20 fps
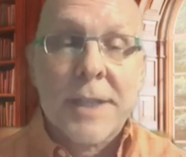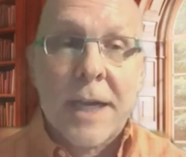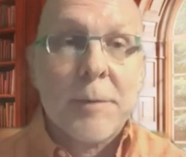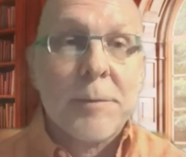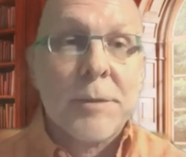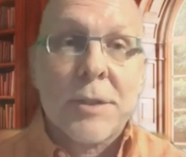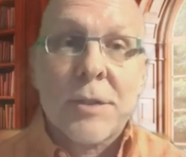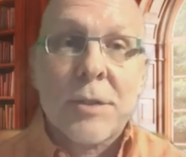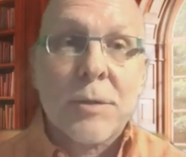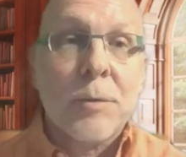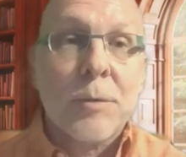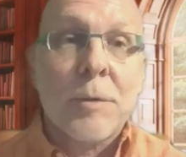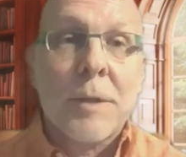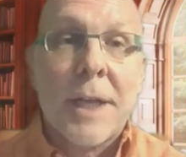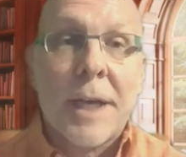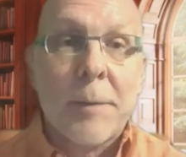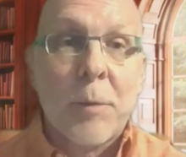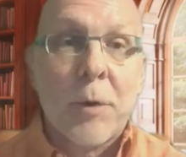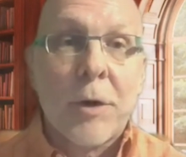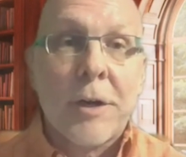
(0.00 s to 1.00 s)
I was a school
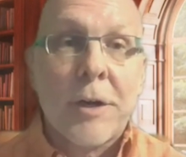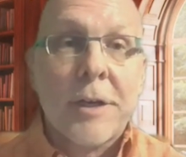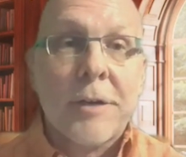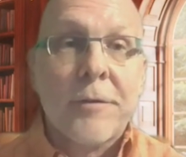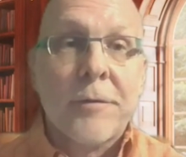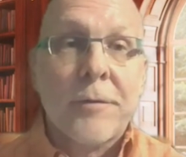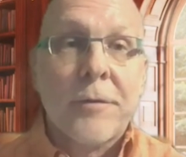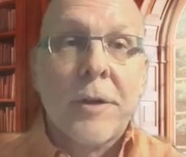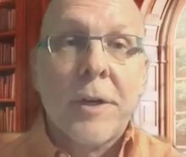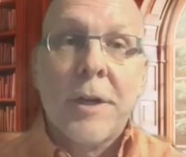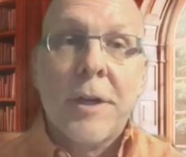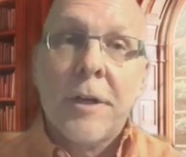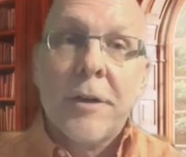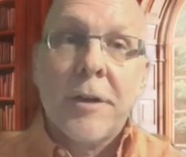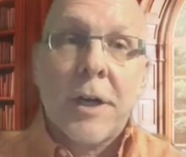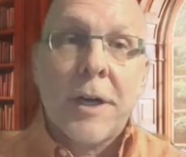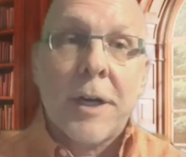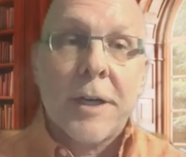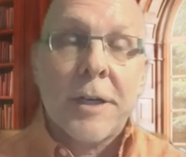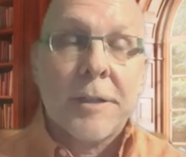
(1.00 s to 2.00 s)
librarian
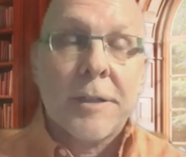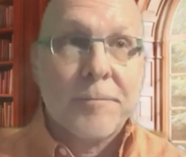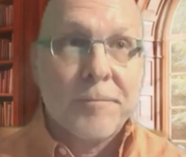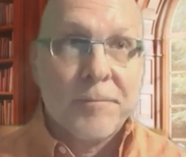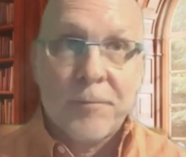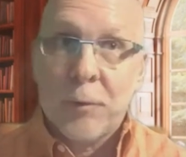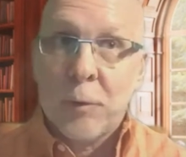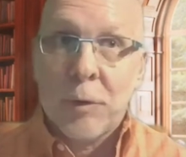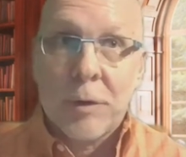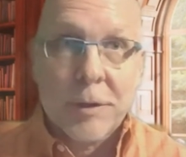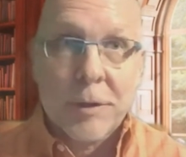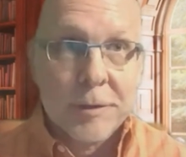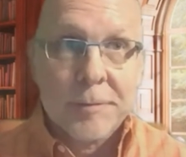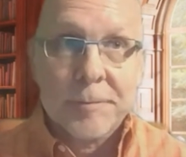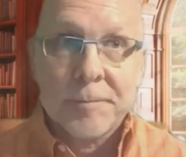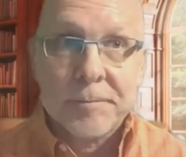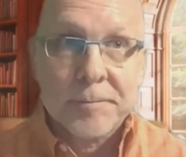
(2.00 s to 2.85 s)
for